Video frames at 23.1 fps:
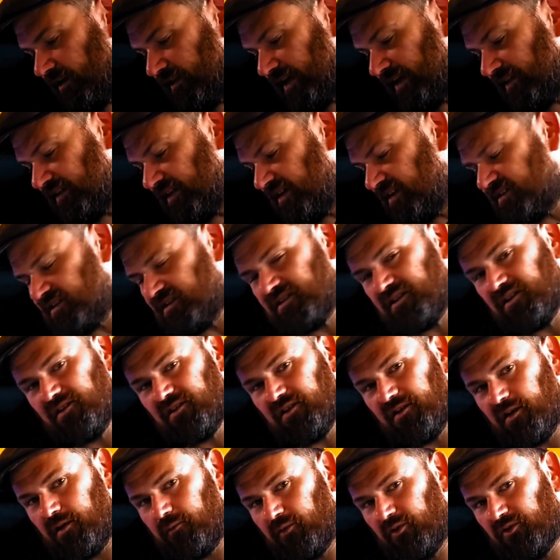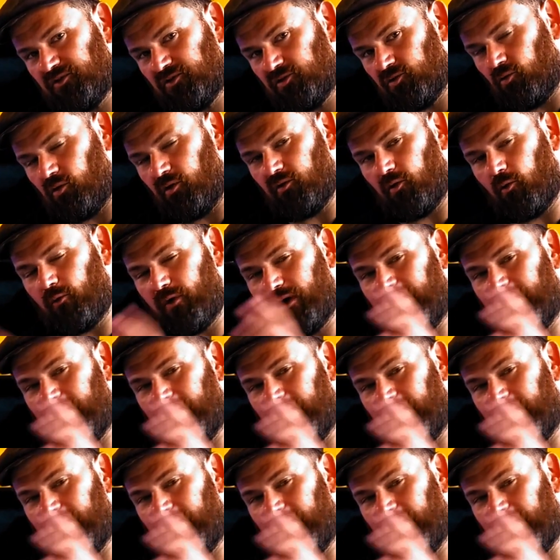and that leads us into number 2, although we're